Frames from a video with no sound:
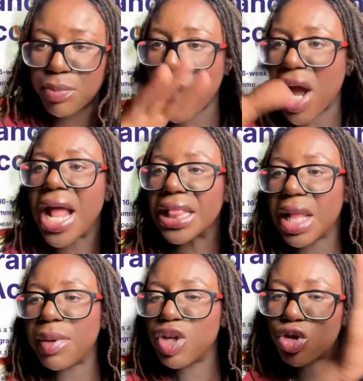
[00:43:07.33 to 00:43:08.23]
But
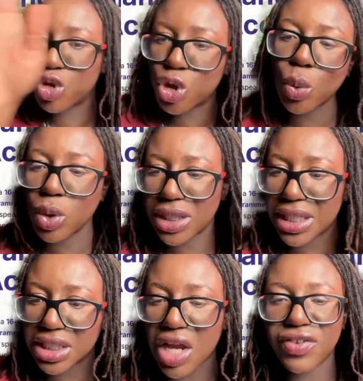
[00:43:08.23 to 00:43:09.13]
let me do all of
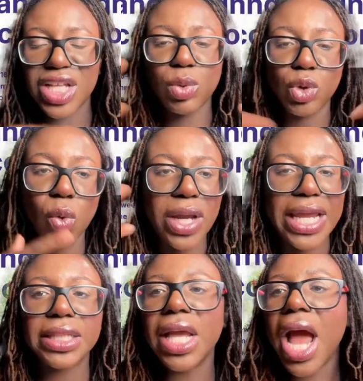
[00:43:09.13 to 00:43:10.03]
this stuff, and as we're
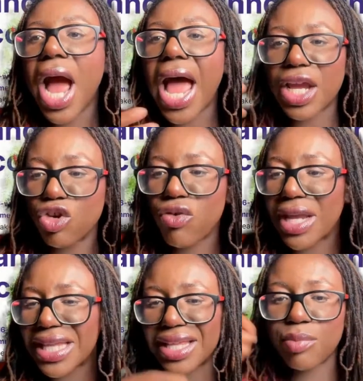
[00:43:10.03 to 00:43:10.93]
talking, I can
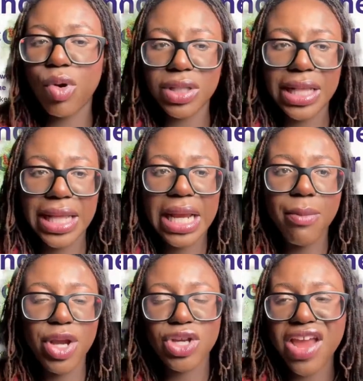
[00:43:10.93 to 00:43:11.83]
create that and then put the link
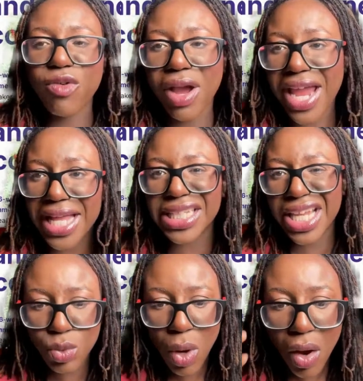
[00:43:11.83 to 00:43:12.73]
and make sure everyone gets it
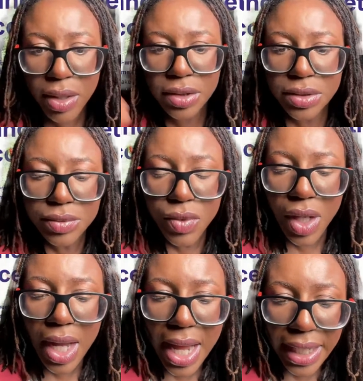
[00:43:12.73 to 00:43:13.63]
as well.
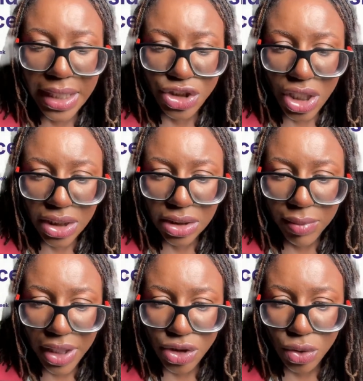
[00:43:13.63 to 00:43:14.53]
And I can just
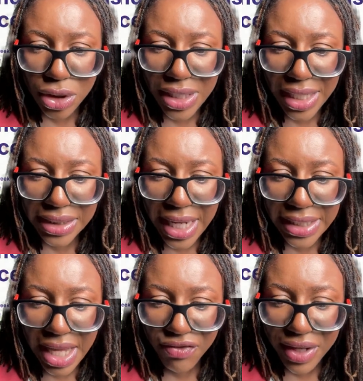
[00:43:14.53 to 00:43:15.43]
make sure you guys
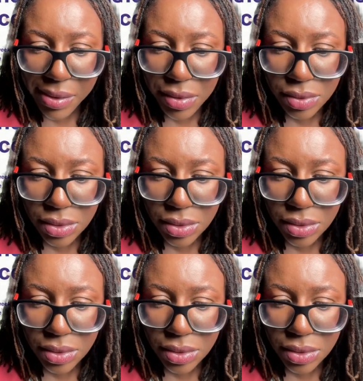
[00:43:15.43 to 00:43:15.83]
get that thing.